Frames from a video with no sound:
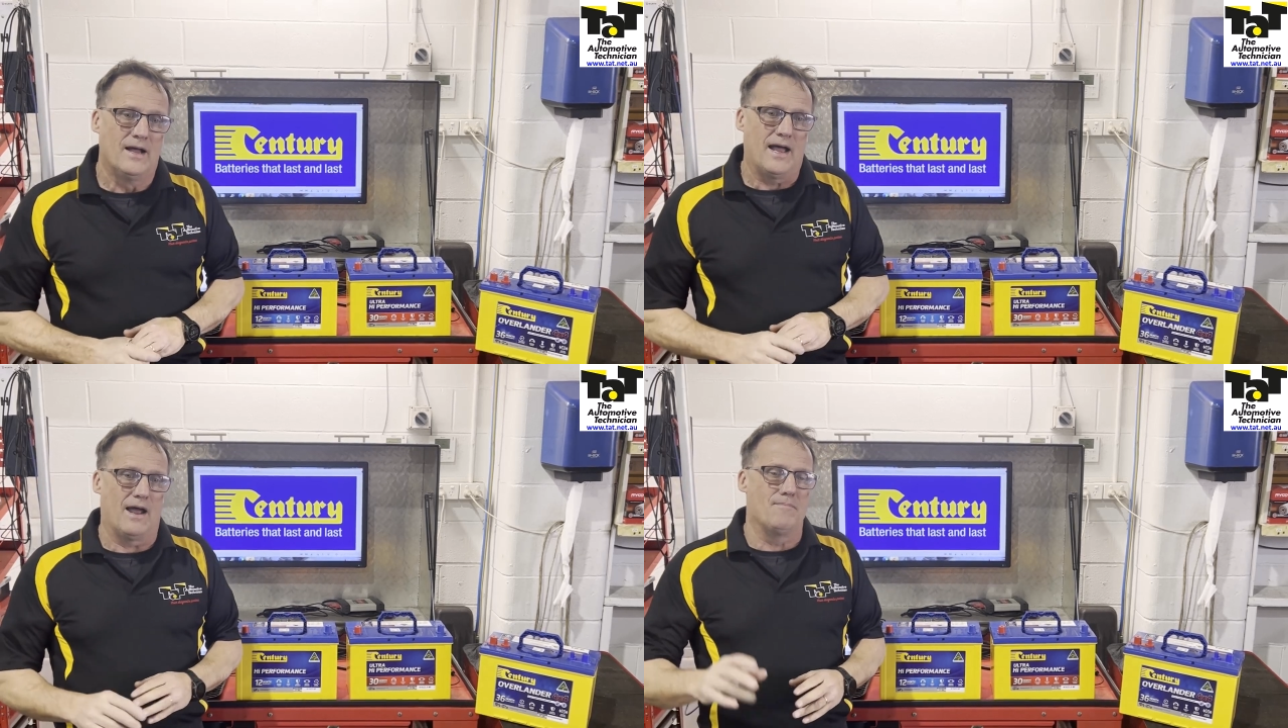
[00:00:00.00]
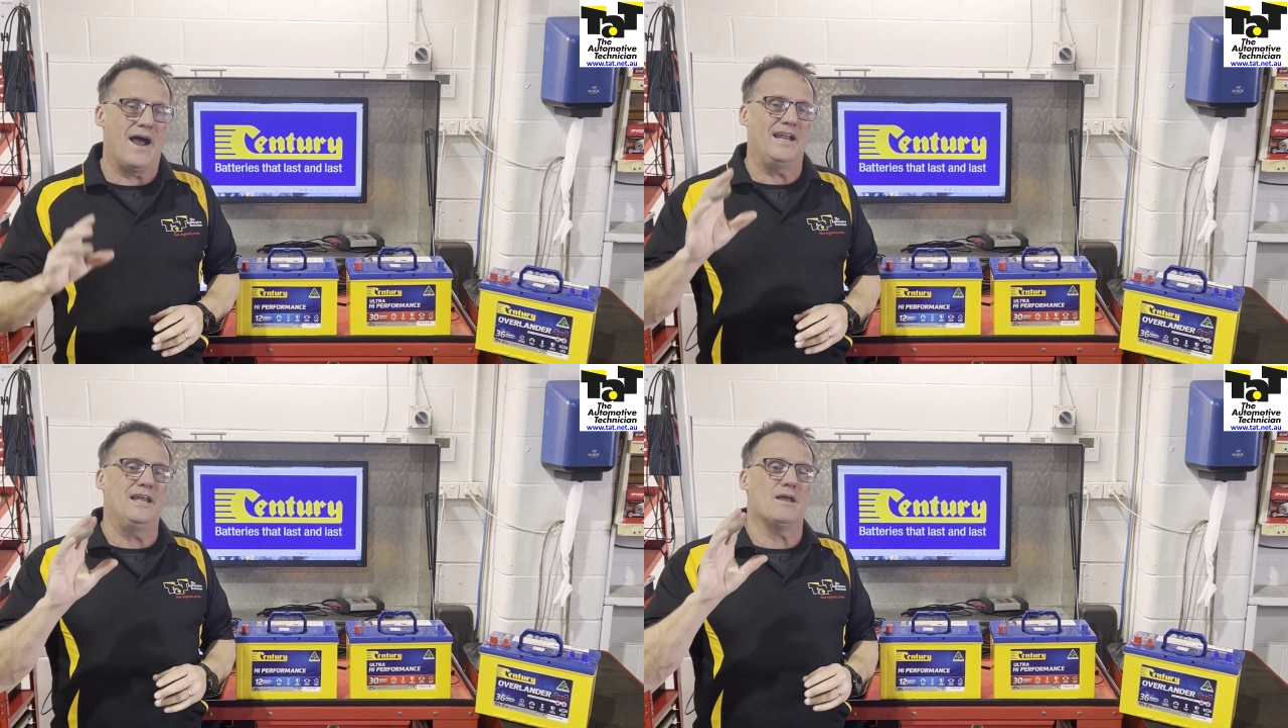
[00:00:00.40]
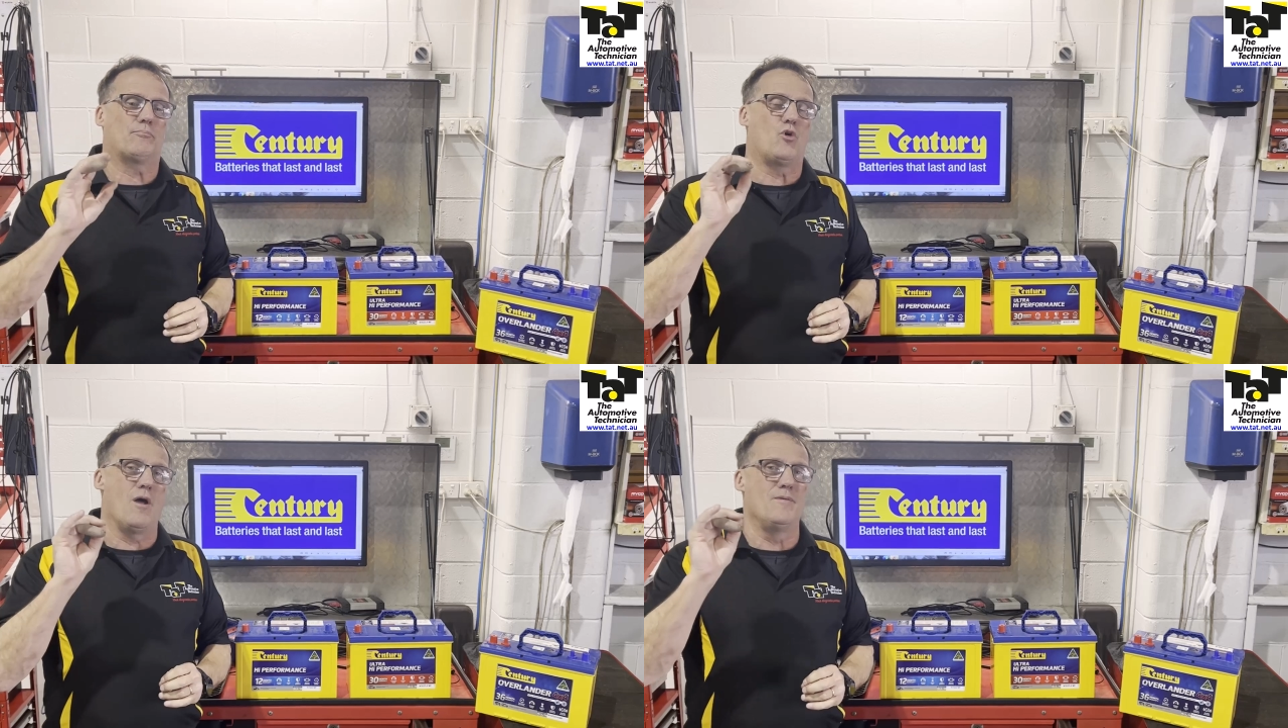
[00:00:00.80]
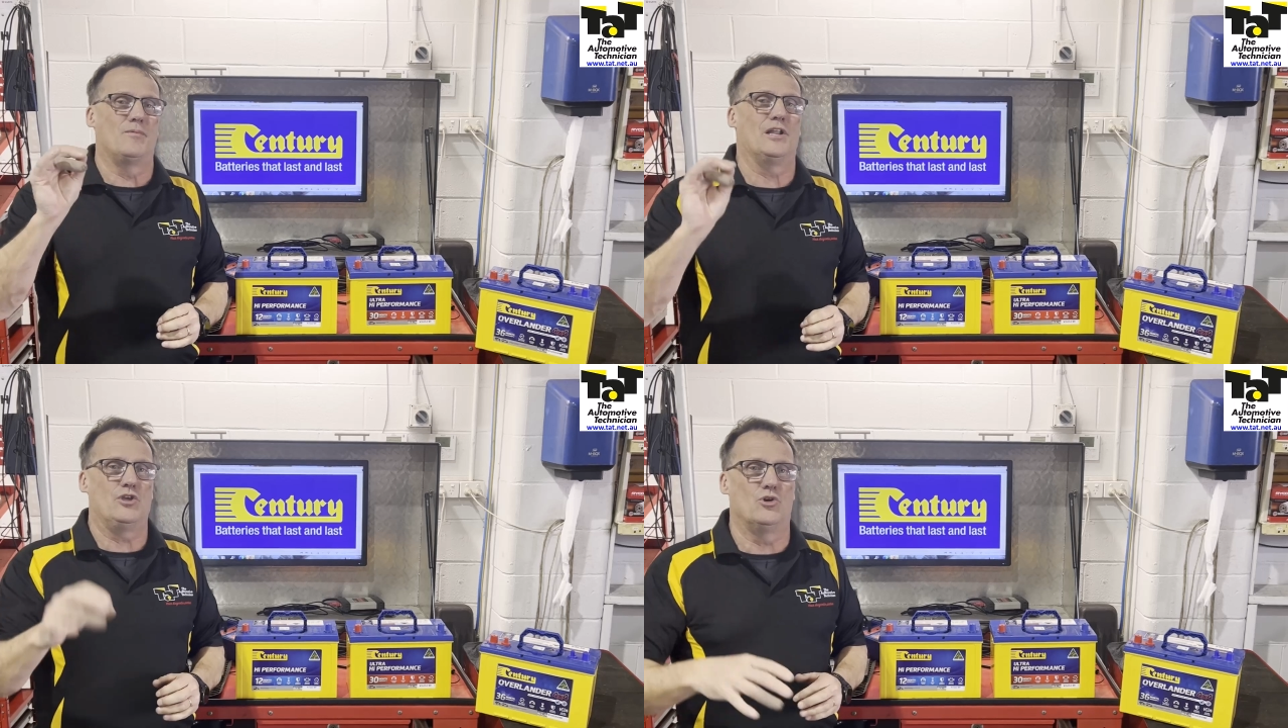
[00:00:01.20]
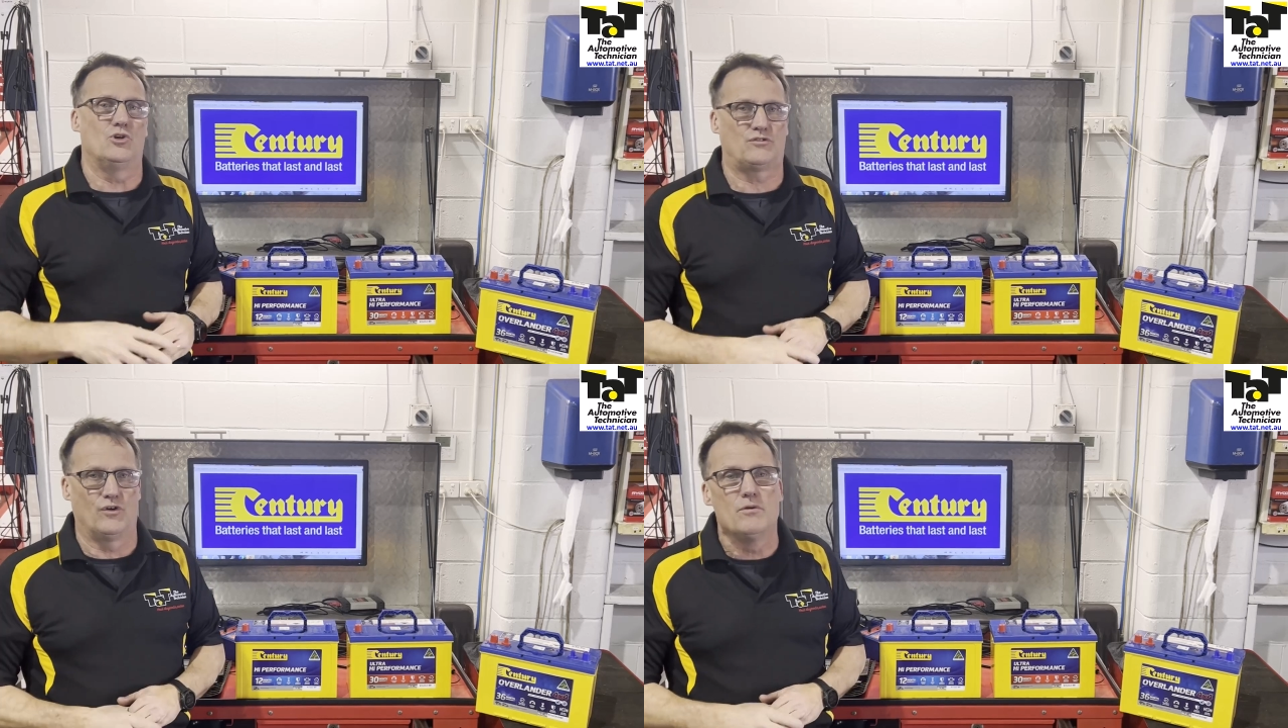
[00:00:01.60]
uh, mainly primarily
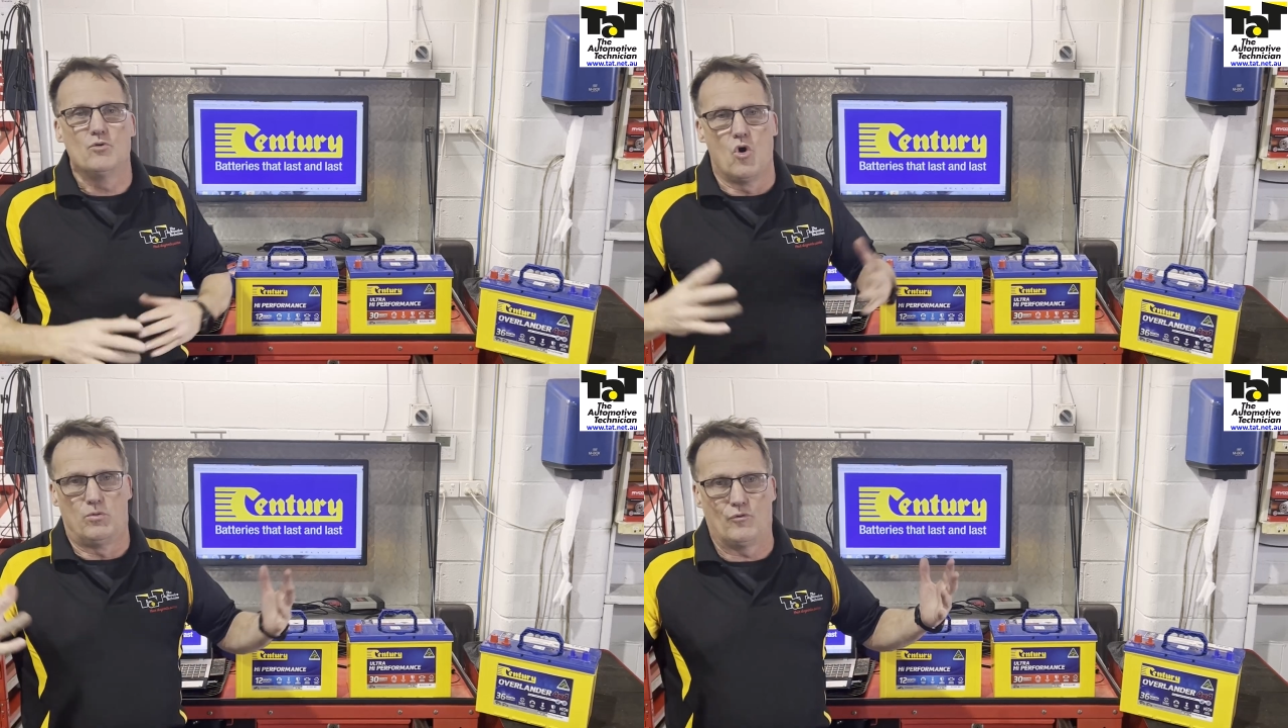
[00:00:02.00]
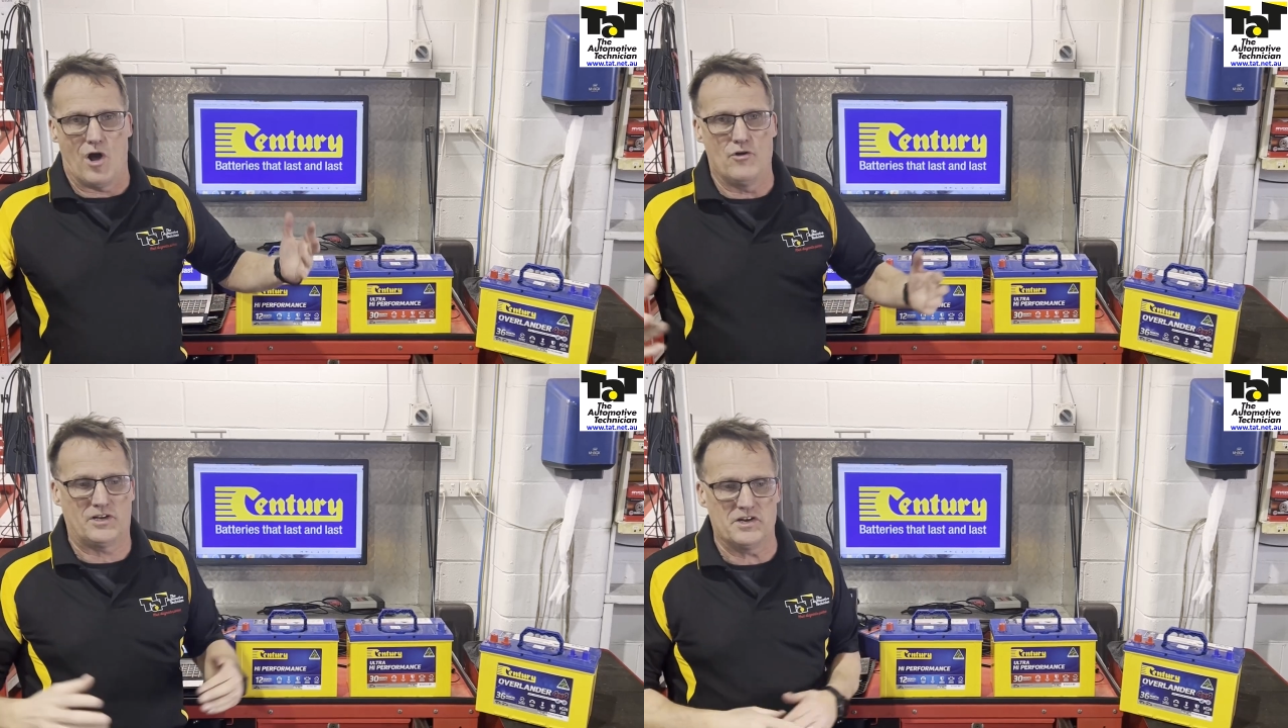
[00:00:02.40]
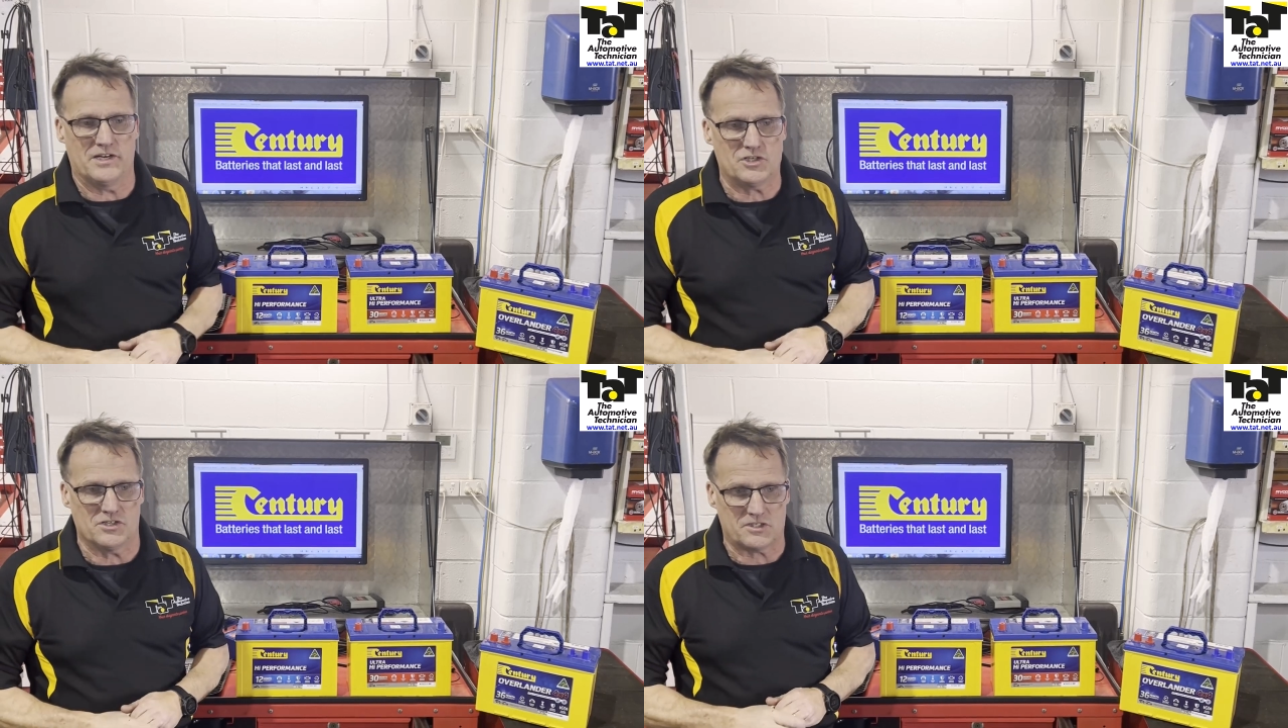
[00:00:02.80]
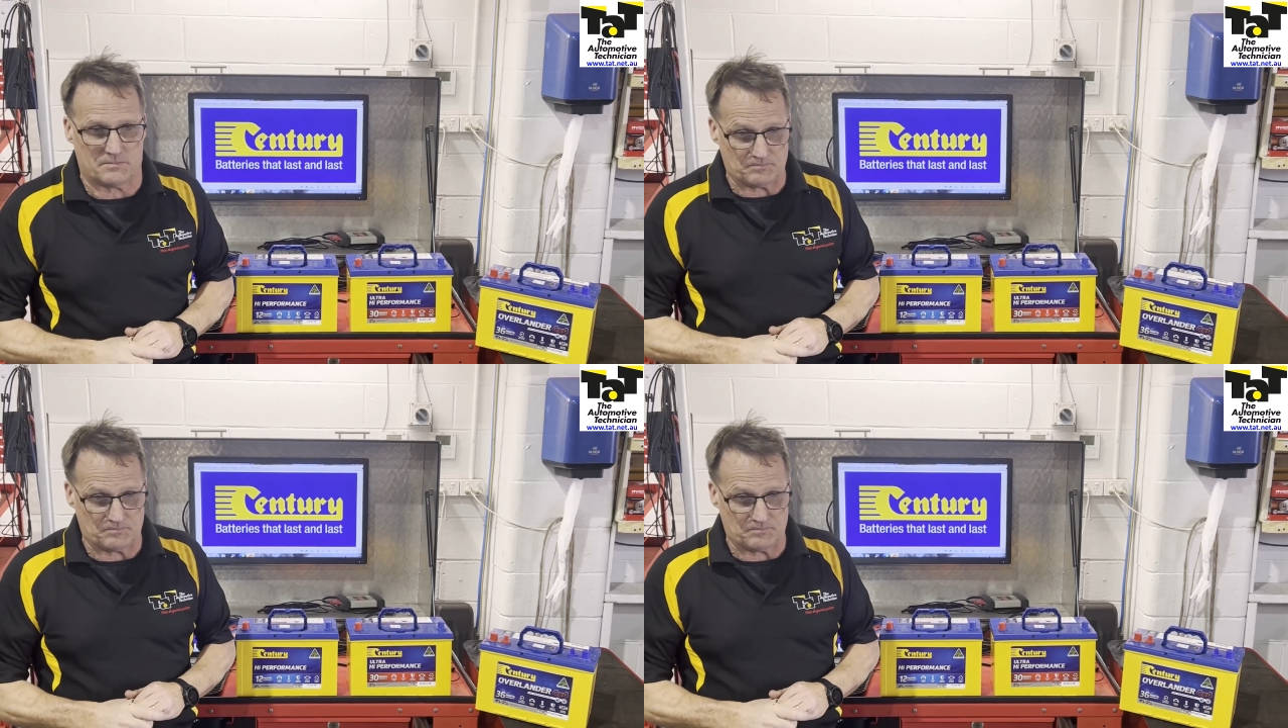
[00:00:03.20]
used for normal road conditions.